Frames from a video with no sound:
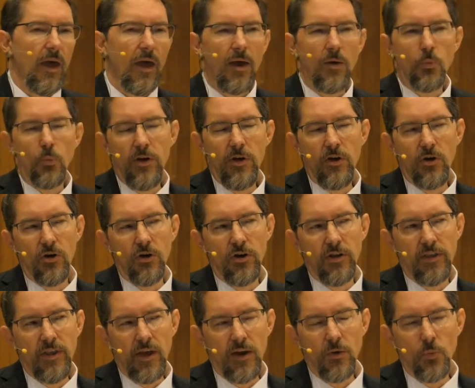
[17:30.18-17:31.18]
And we
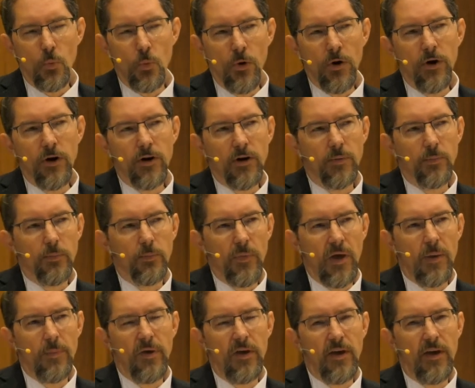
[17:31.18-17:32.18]
could then work
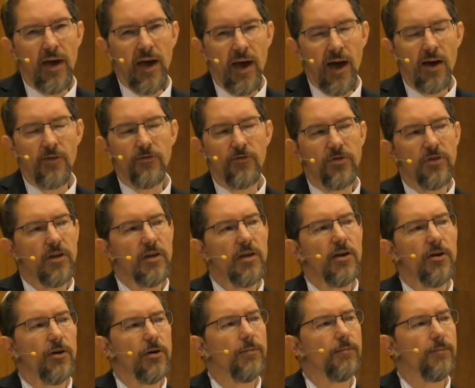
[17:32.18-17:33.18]
maybe half the
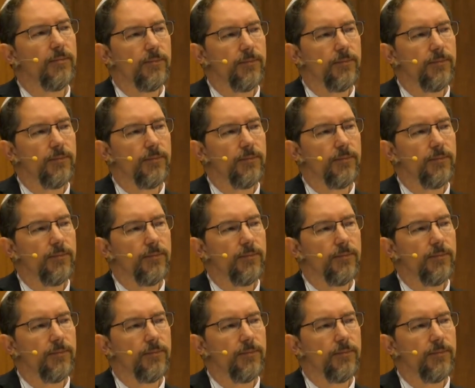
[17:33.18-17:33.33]
year